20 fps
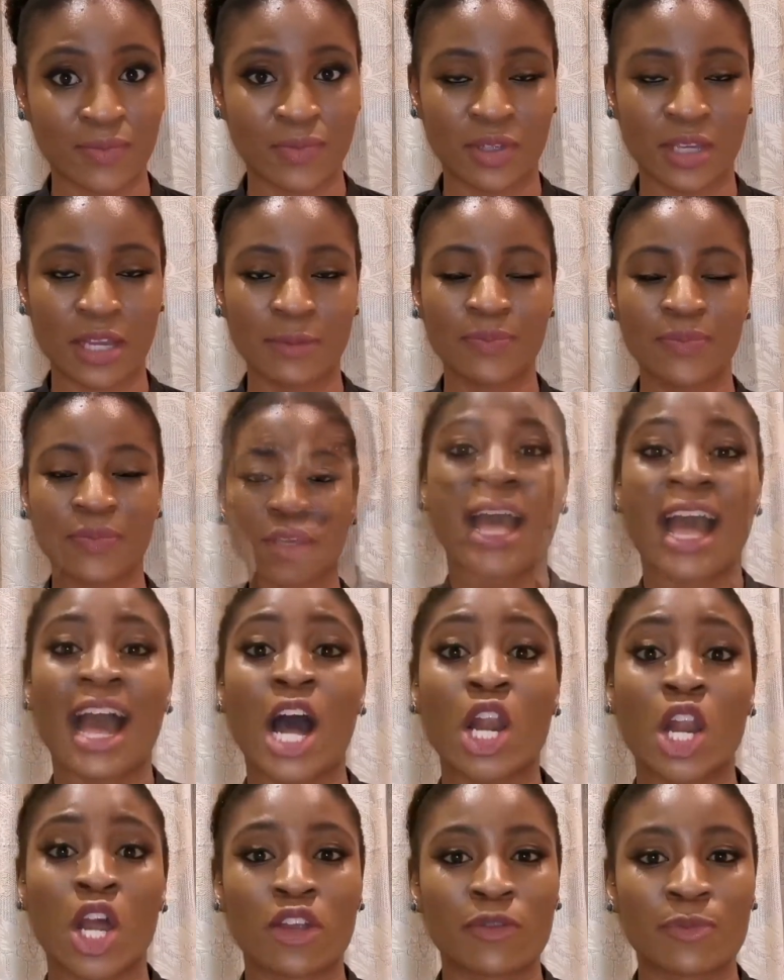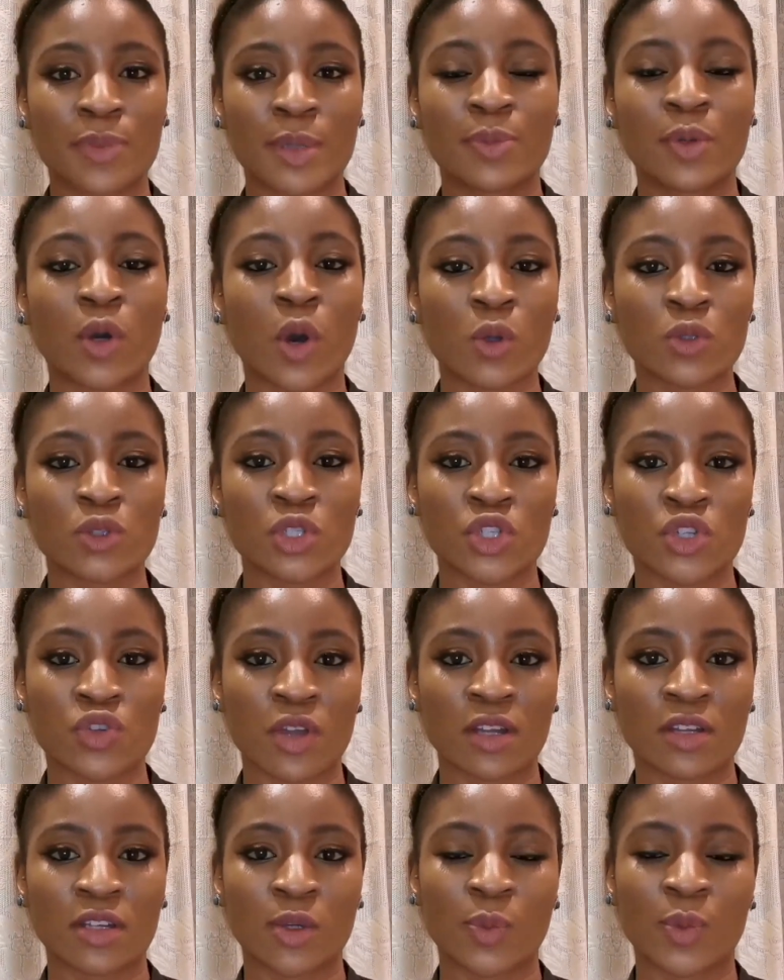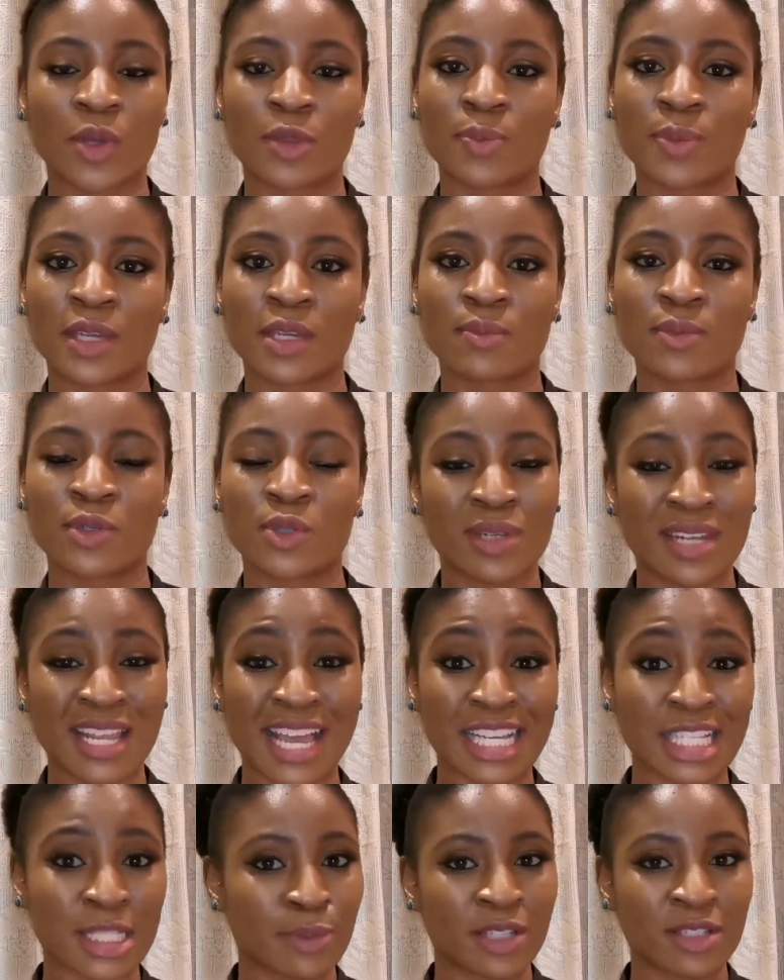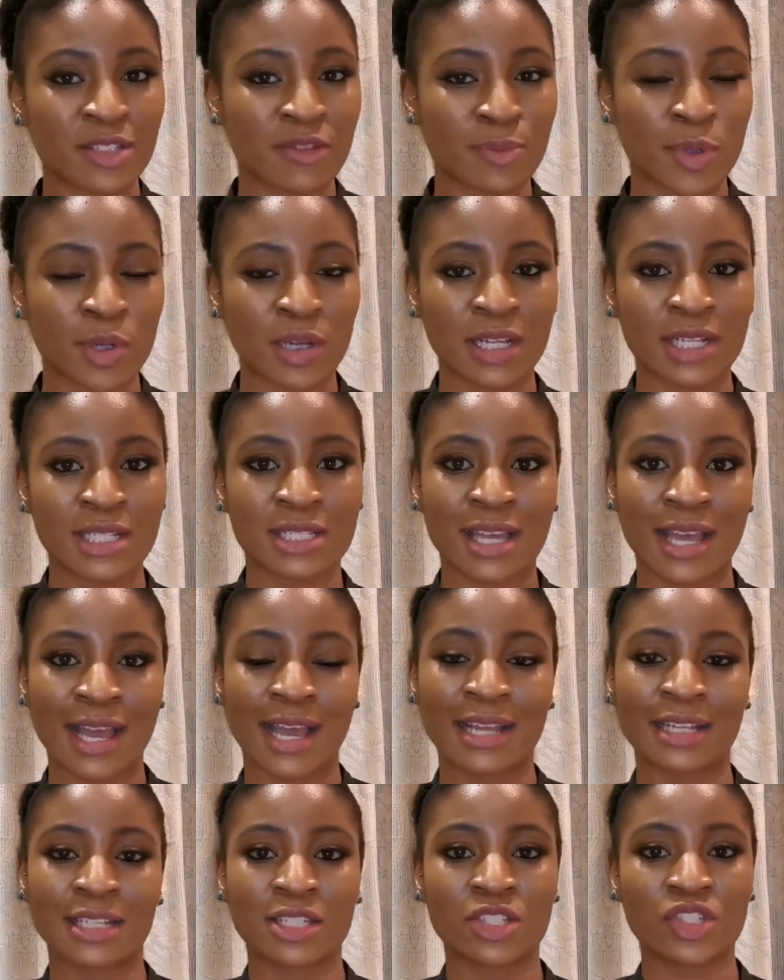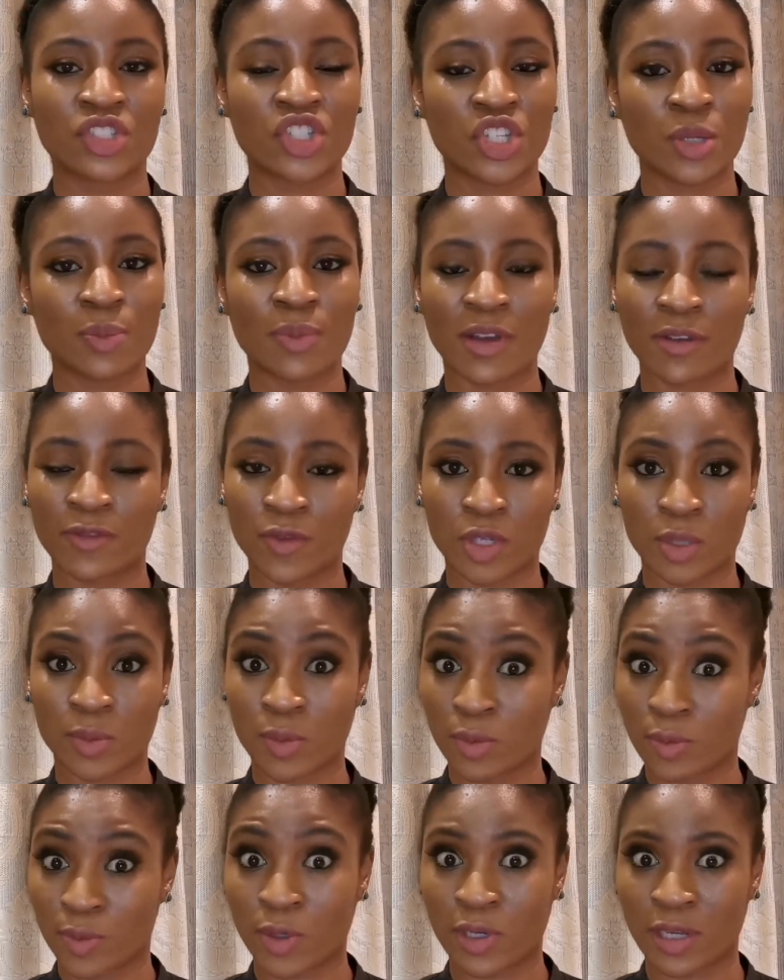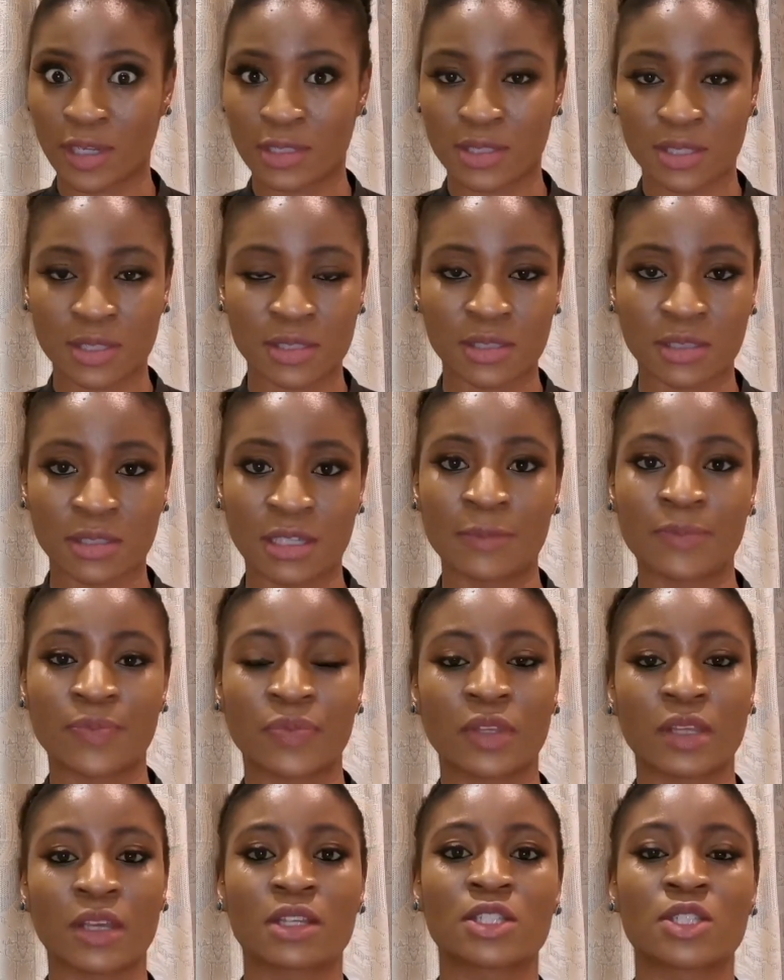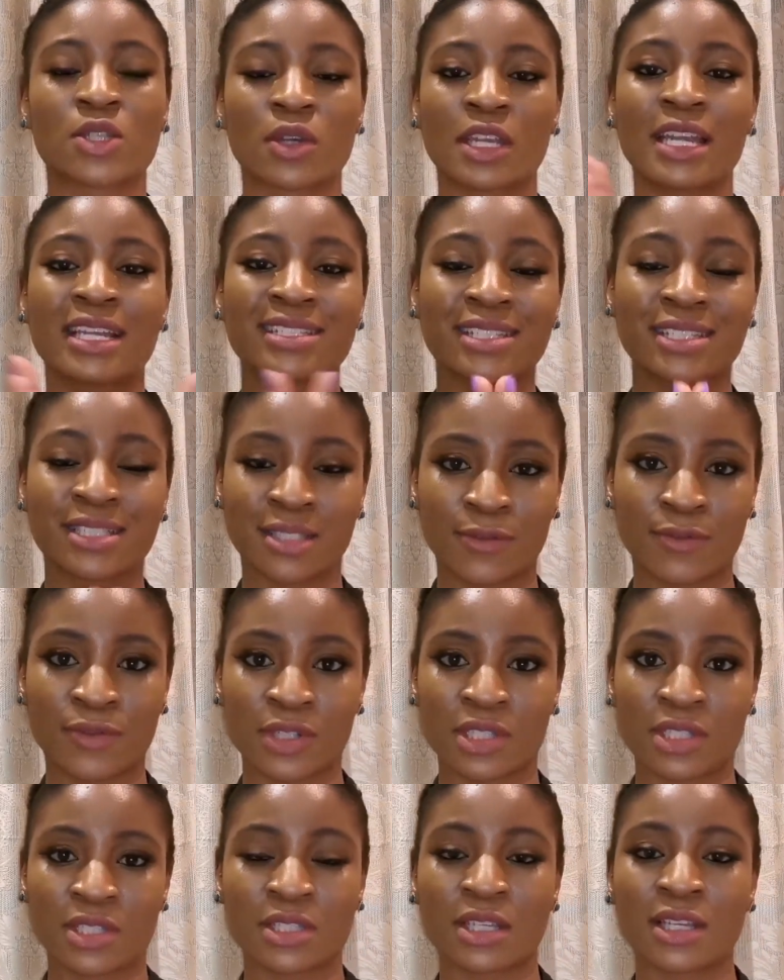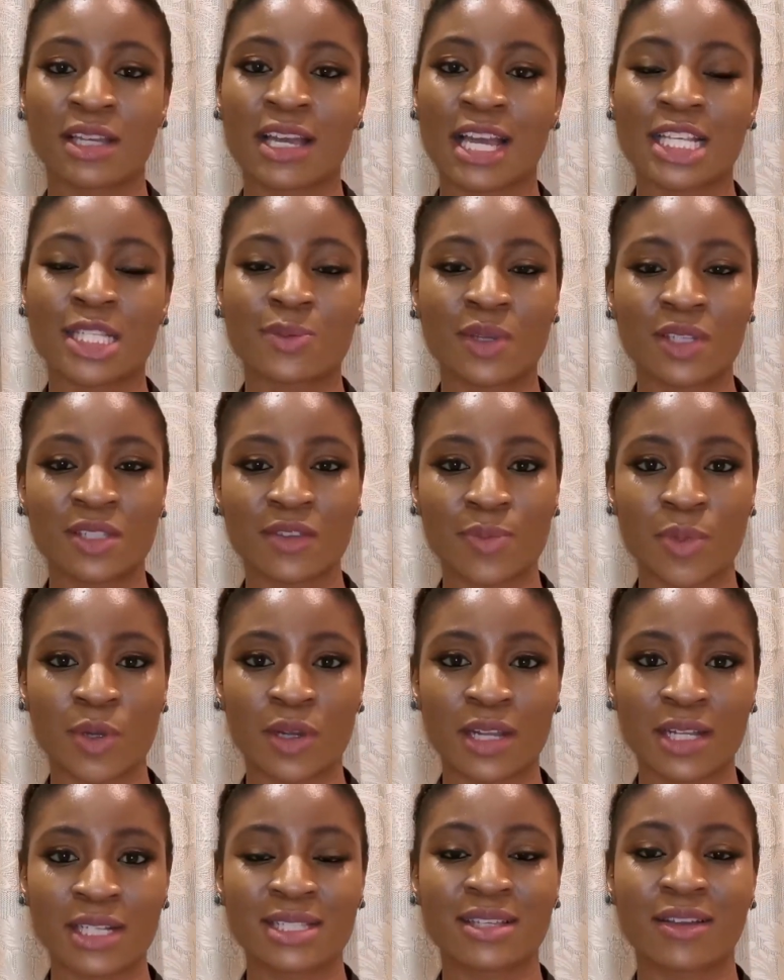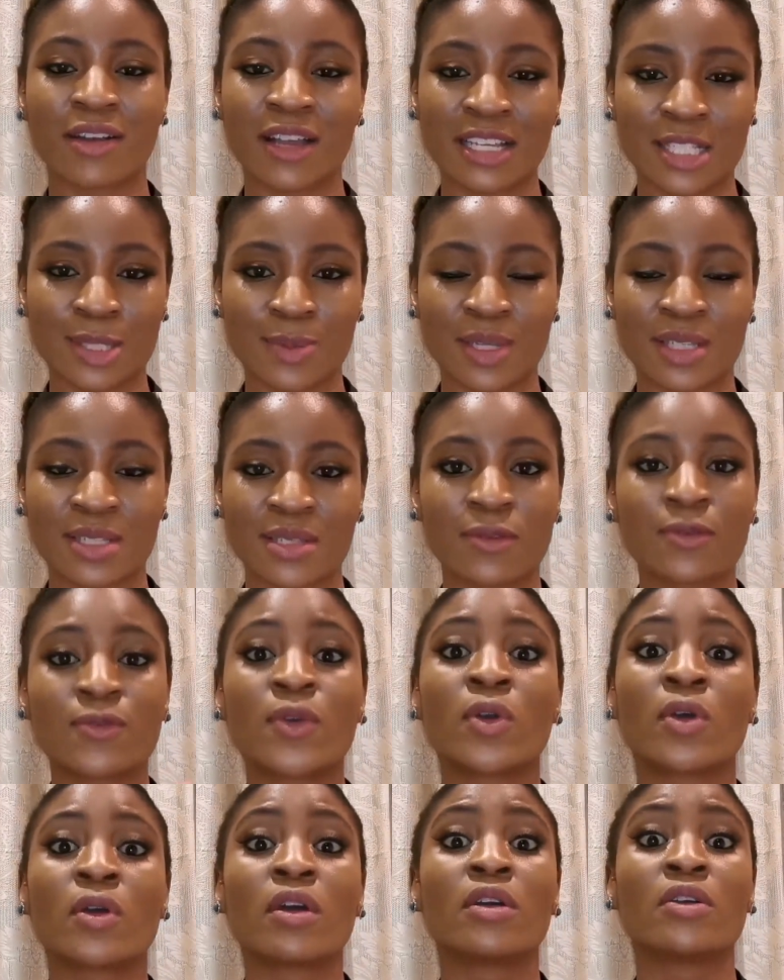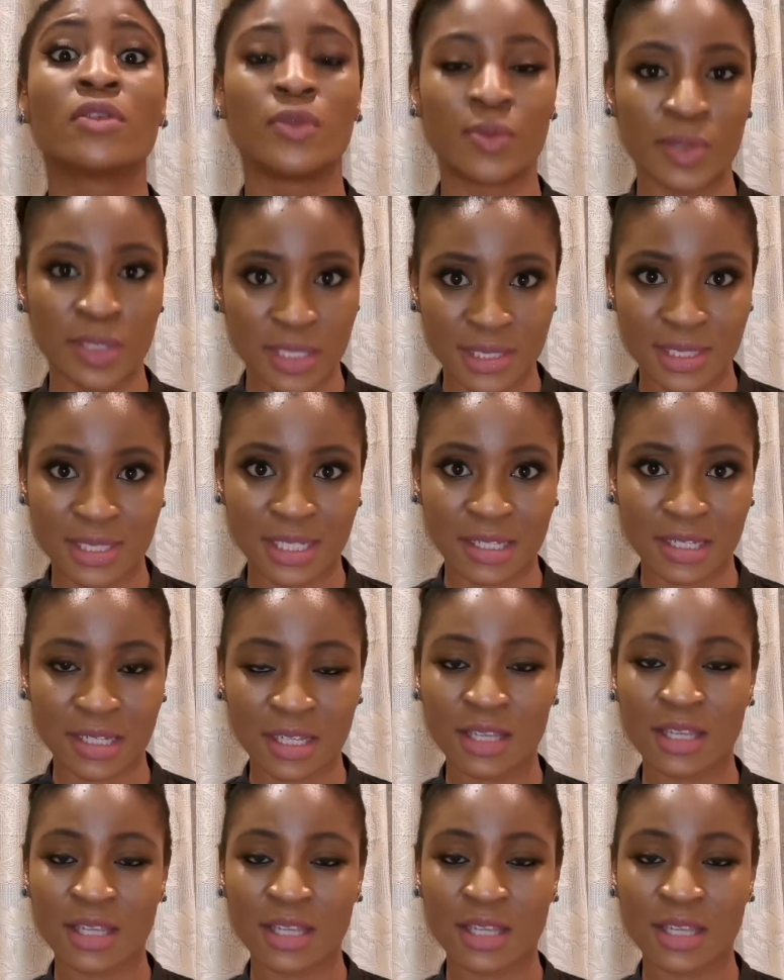Okay, a lot of people also struggle with picking between expensive products and cheap, affordable products. Okay, so here's the difference. Expensive products are expensive for a reason.